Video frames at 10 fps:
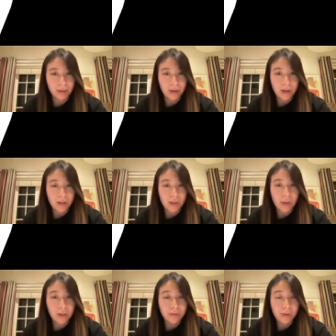So
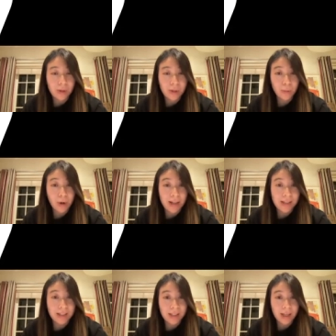if Looks
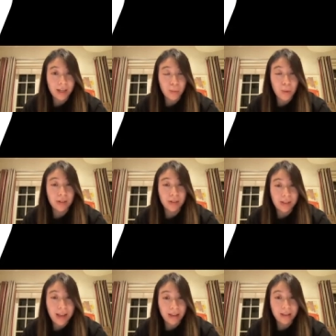price is worth
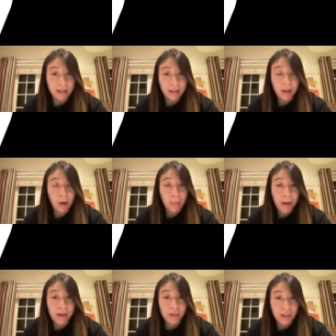less
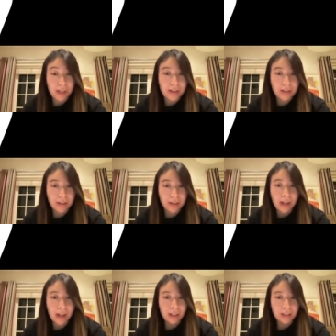compared to Ether,
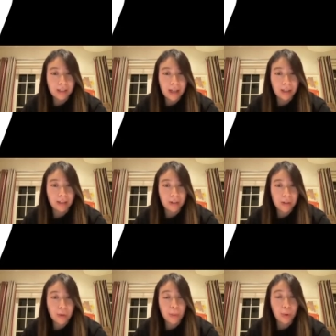then
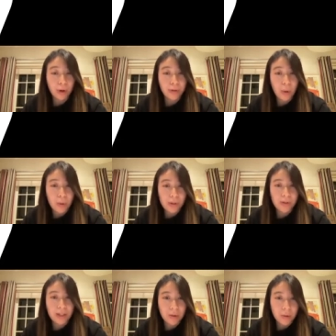your profit also
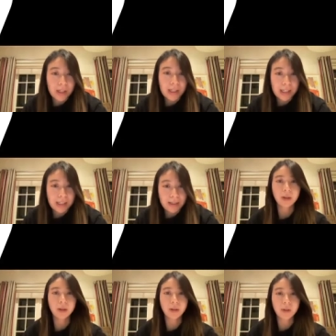decreases.
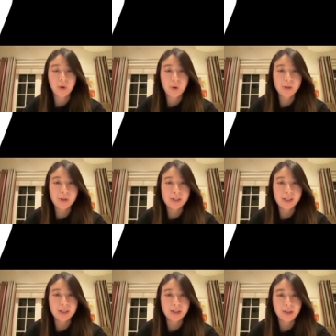You also see
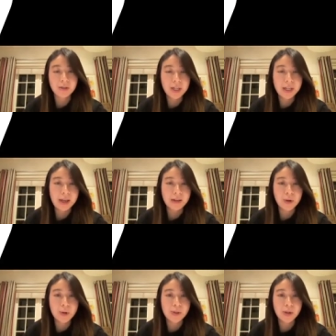the three
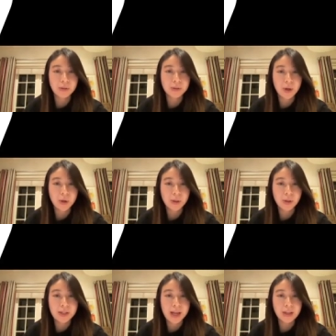levels of total
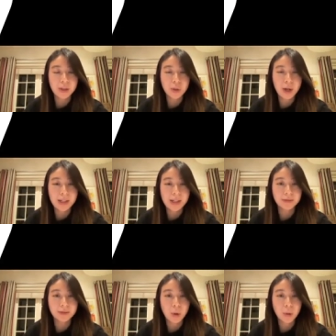daily trading
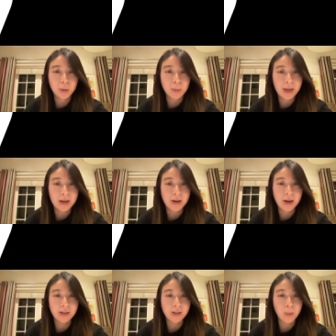volume here
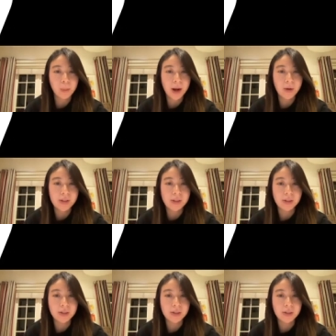as a comparison.